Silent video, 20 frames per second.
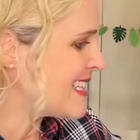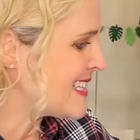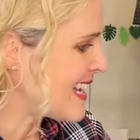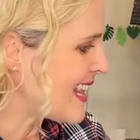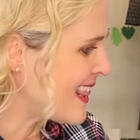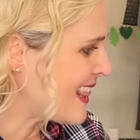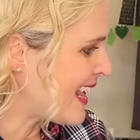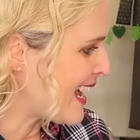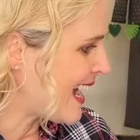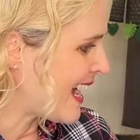
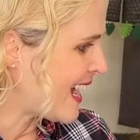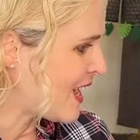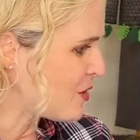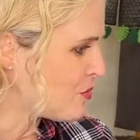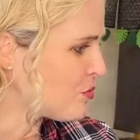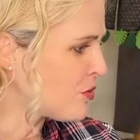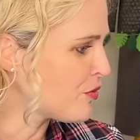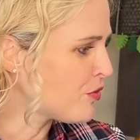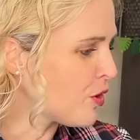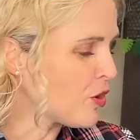then
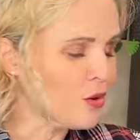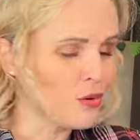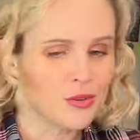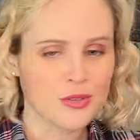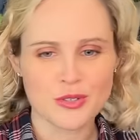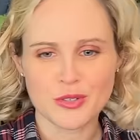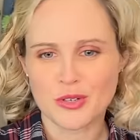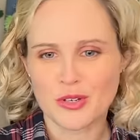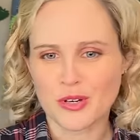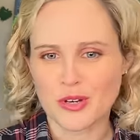we've
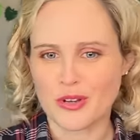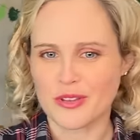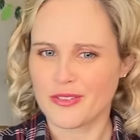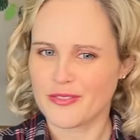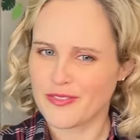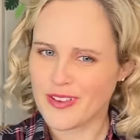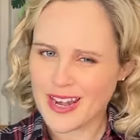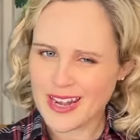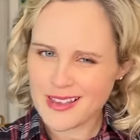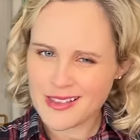also got the
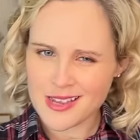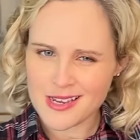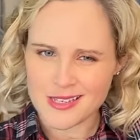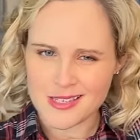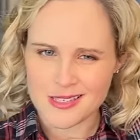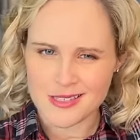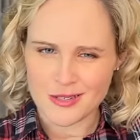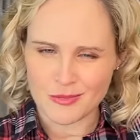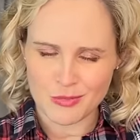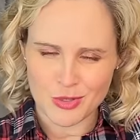very like
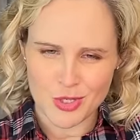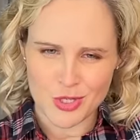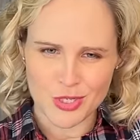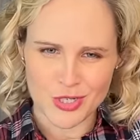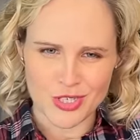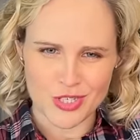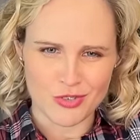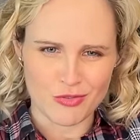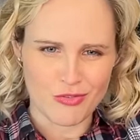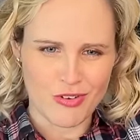
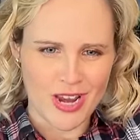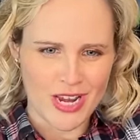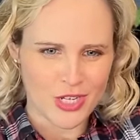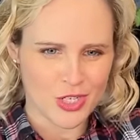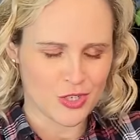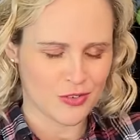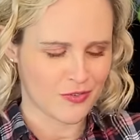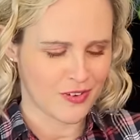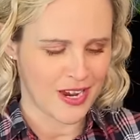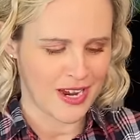sumptuous
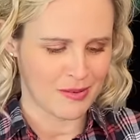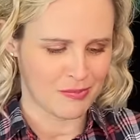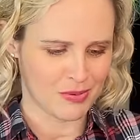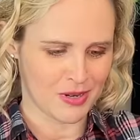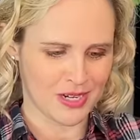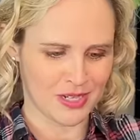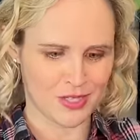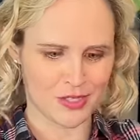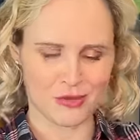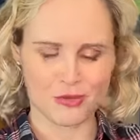rich fabrics.